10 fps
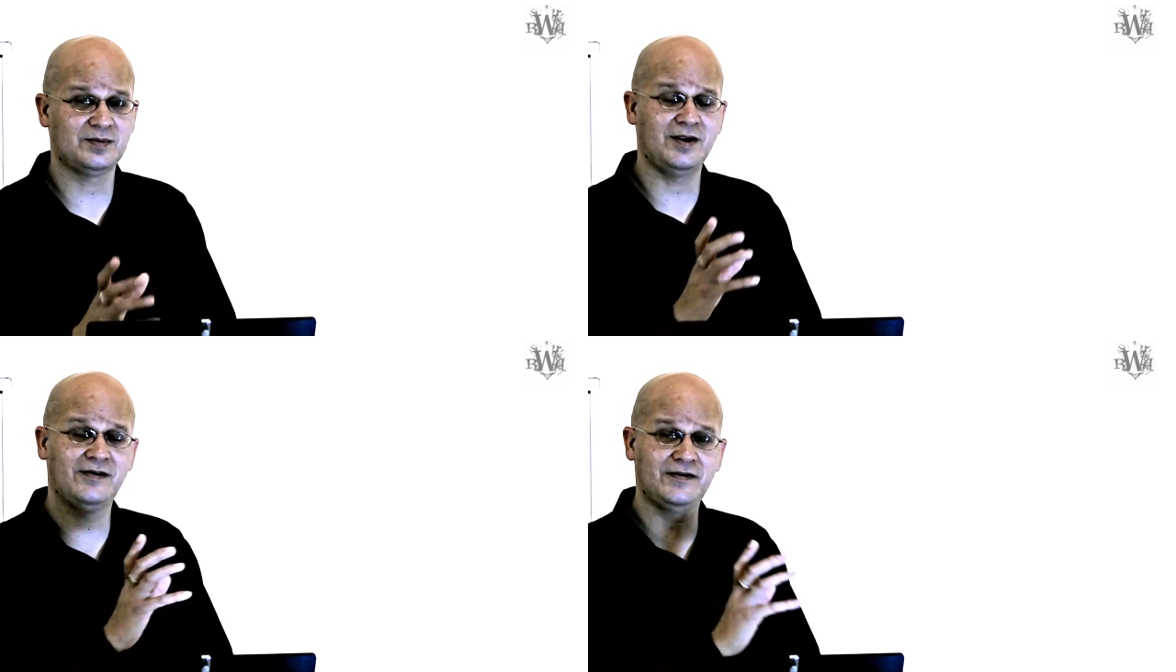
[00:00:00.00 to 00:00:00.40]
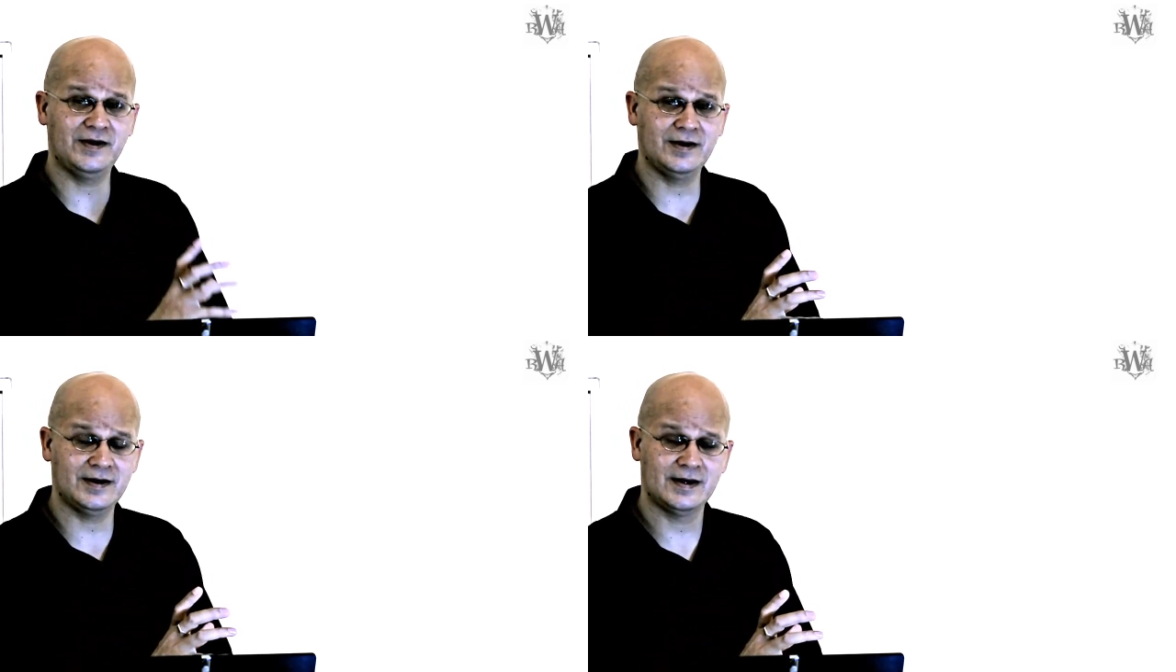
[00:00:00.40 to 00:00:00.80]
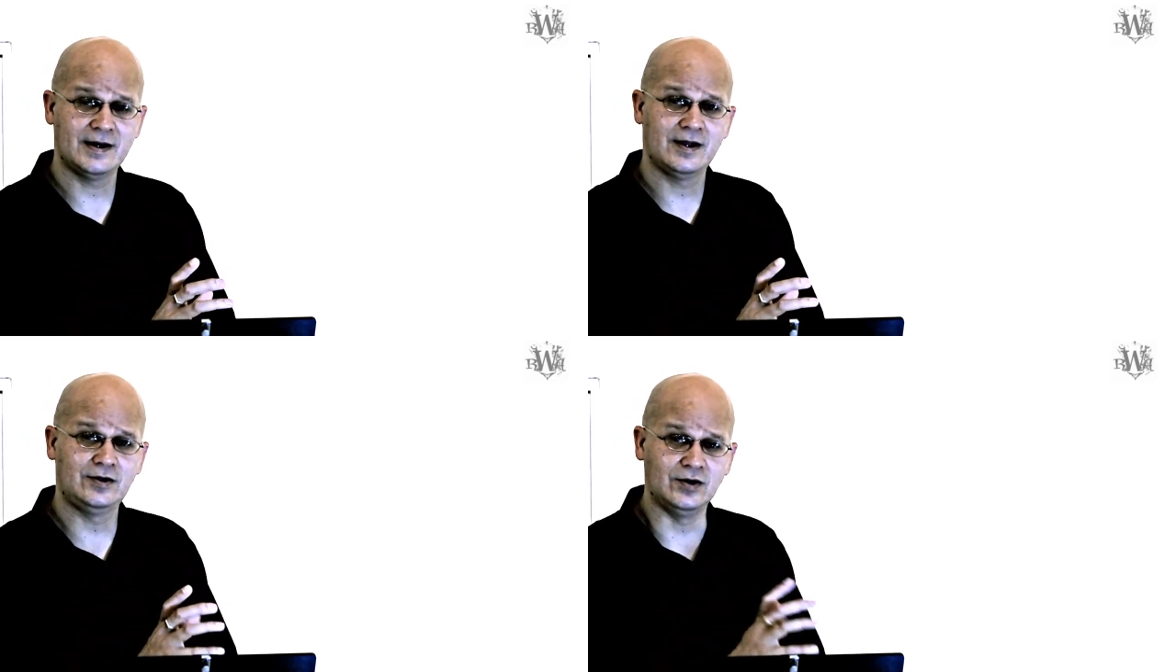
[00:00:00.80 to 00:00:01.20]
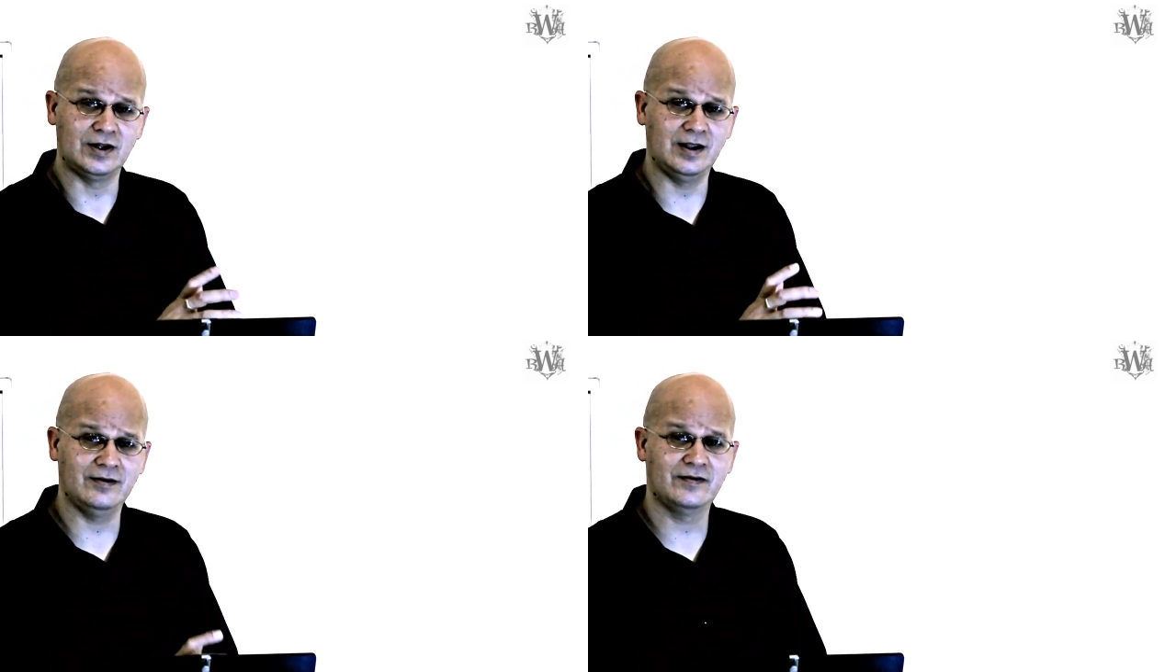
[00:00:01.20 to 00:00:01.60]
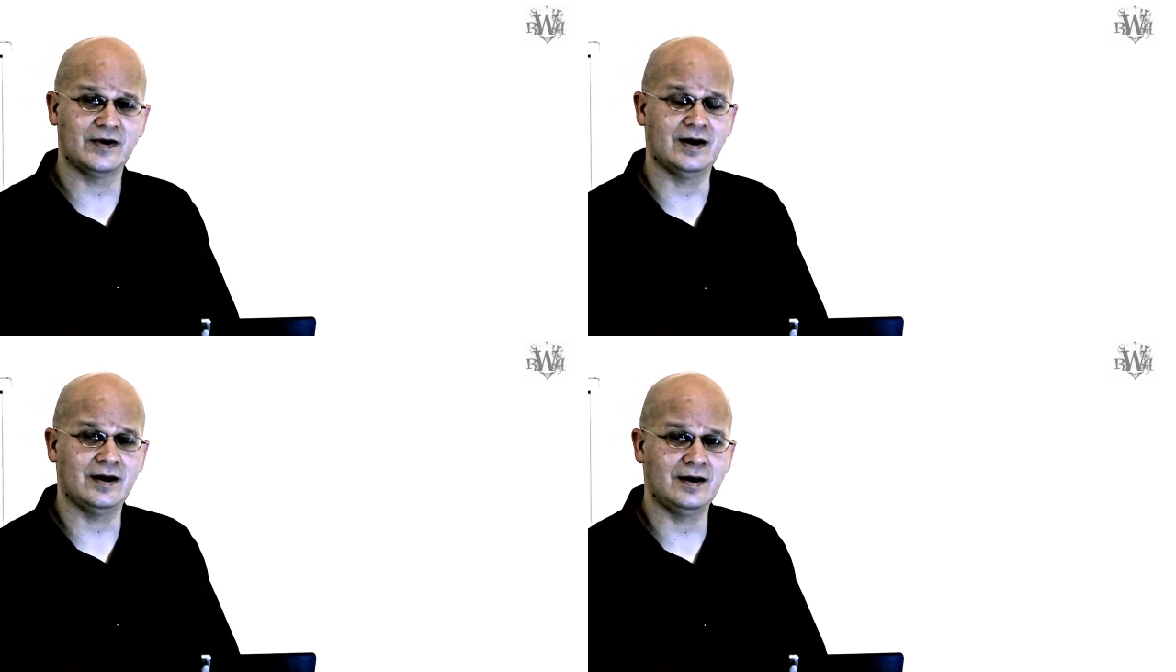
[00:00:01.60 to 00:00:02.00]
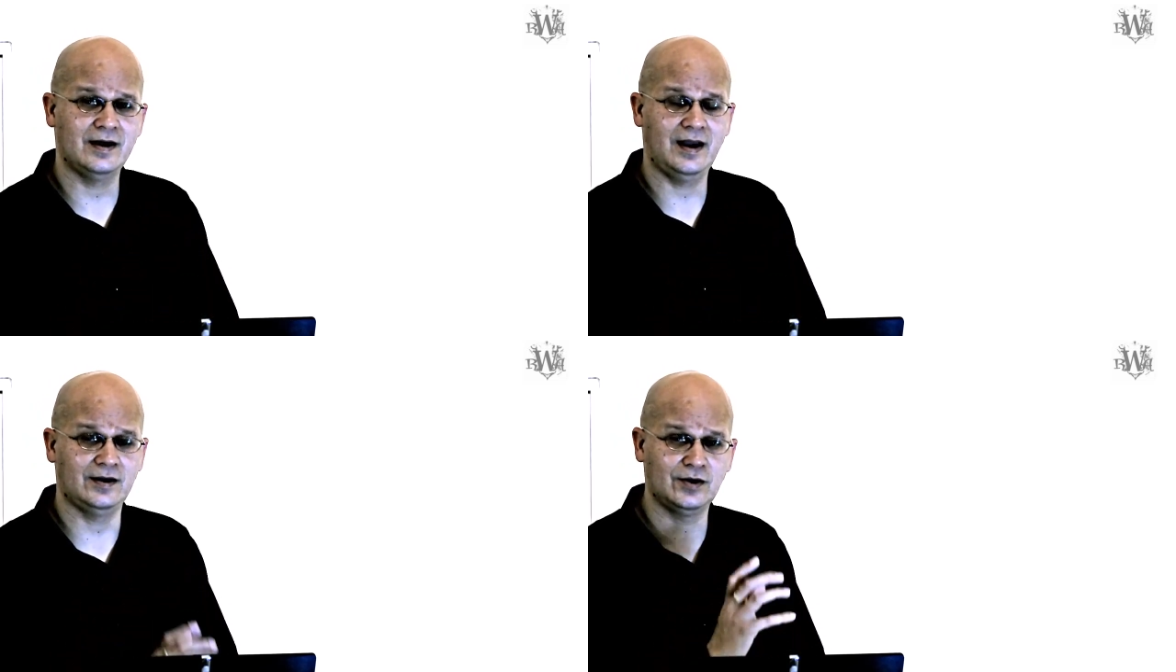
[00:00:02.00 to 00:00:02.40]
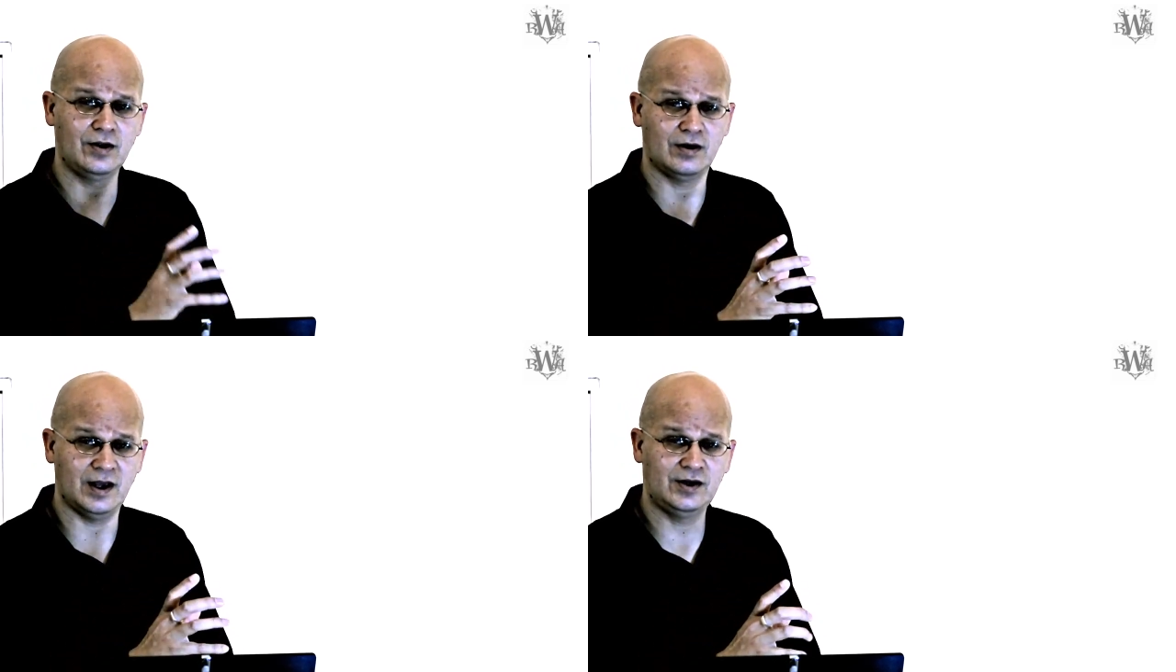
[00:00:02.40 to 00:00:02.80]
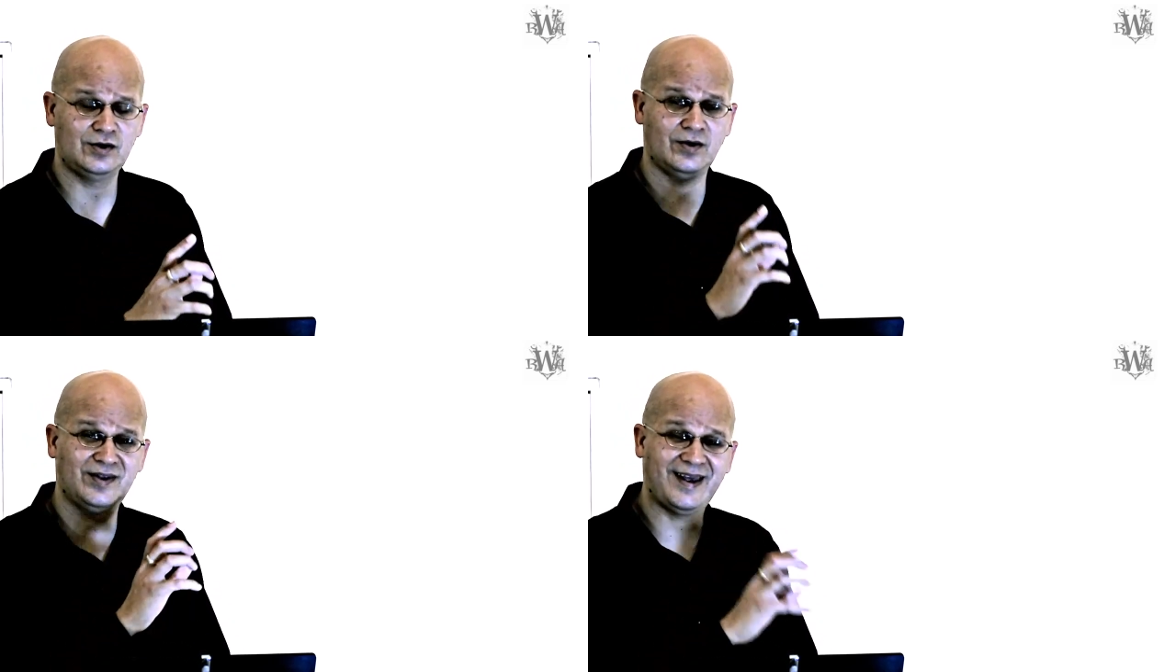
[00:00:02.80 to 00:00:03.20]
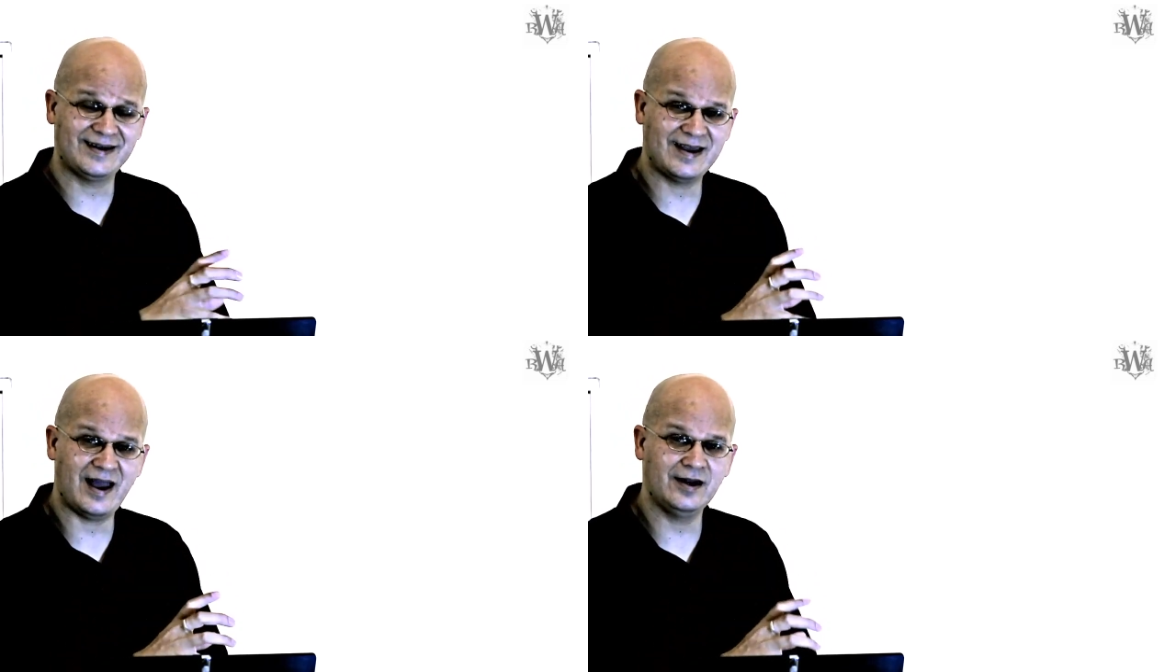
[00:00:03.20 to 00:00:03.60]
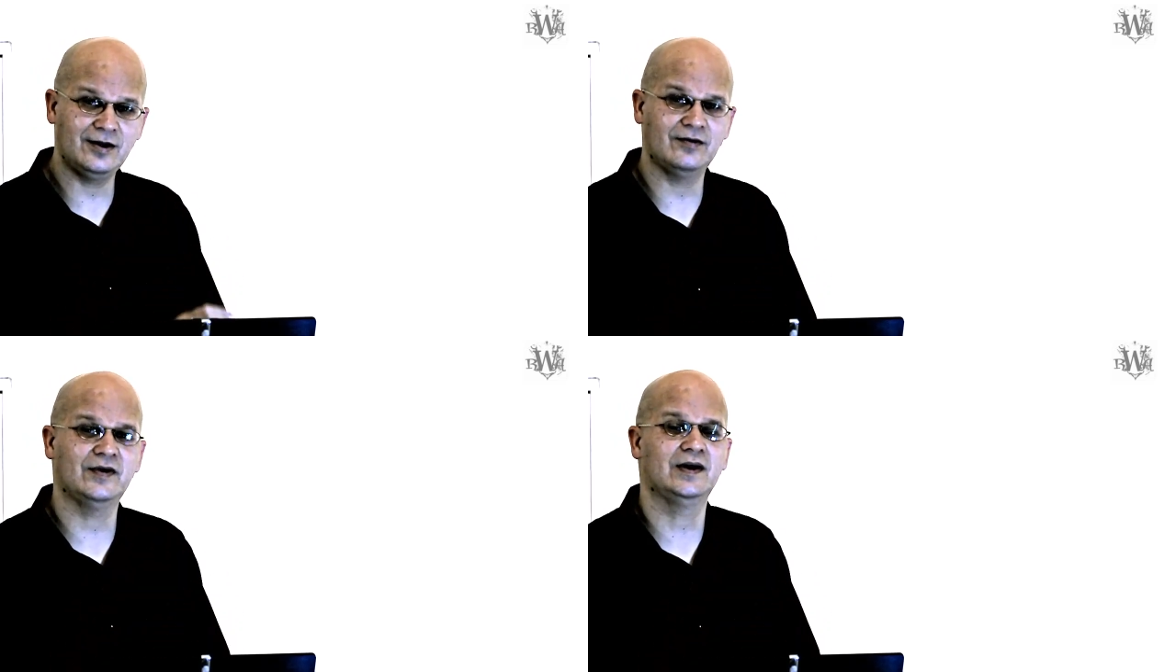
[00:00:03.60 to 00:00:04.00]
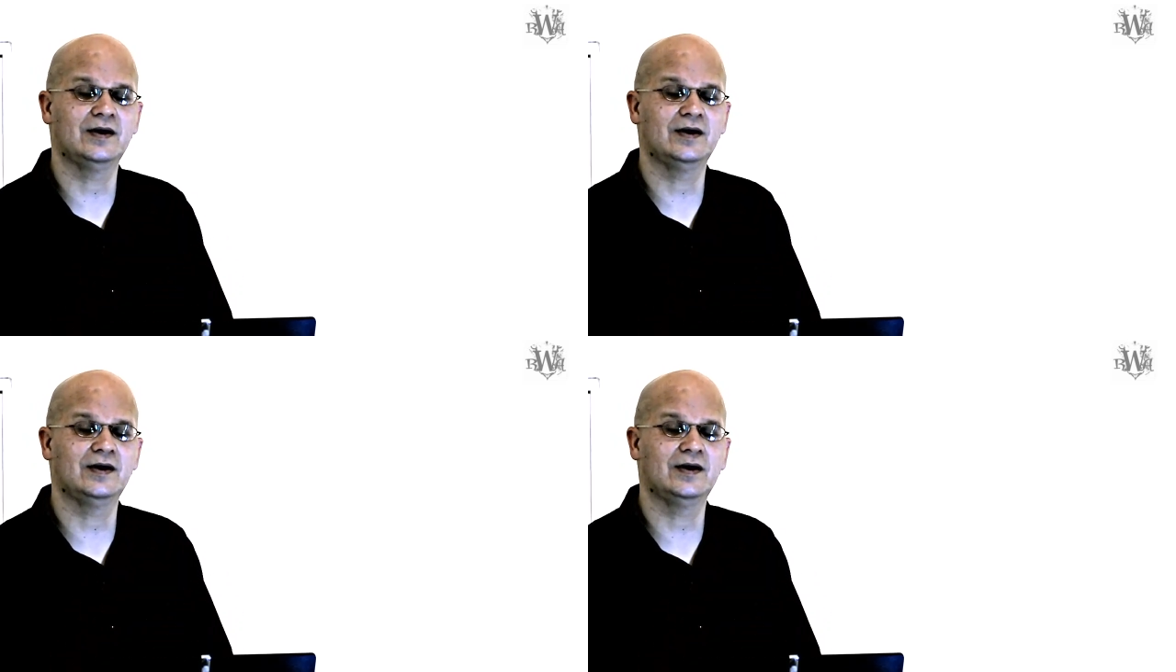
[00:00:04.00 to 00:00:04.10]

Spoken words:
prefer to give and to donate to that kind of